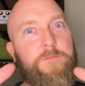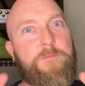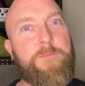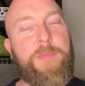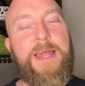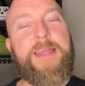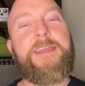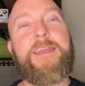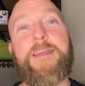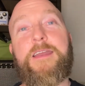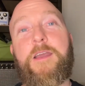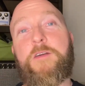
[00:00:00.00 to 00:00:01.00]

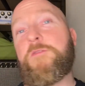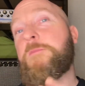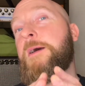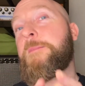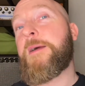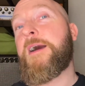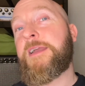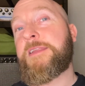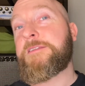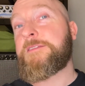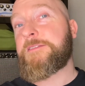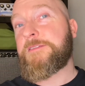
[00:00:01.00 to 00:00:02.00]
blanket over my
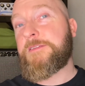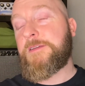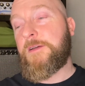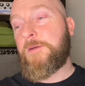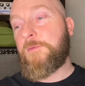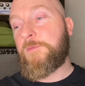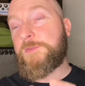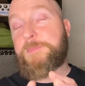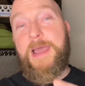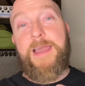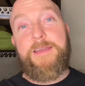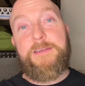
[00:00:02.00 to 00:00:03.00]
mind was
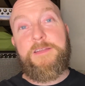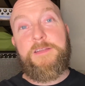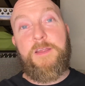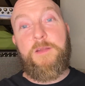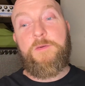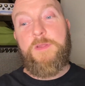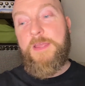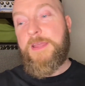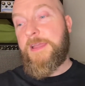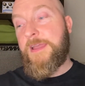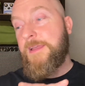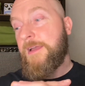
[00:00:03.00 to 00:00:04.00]
back, you know.
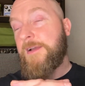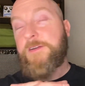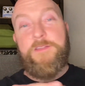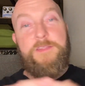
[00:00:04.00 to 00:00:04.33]
I could